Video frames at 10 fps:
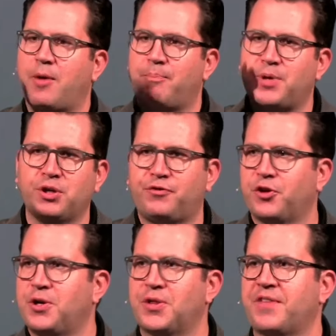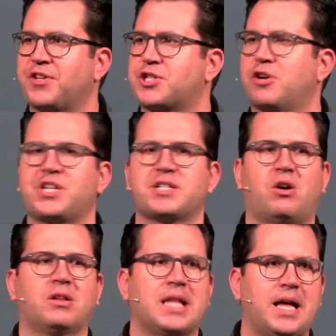beautiful you think the church is
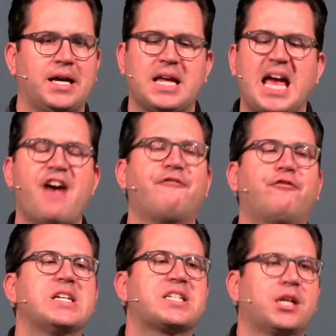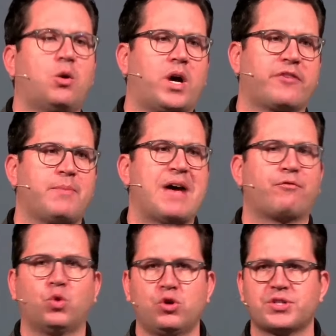online, every single one of them have
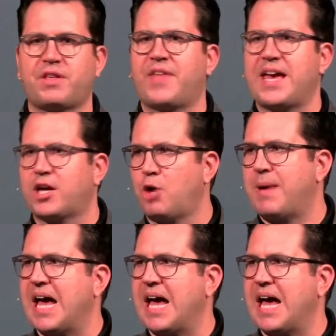rules that they go by.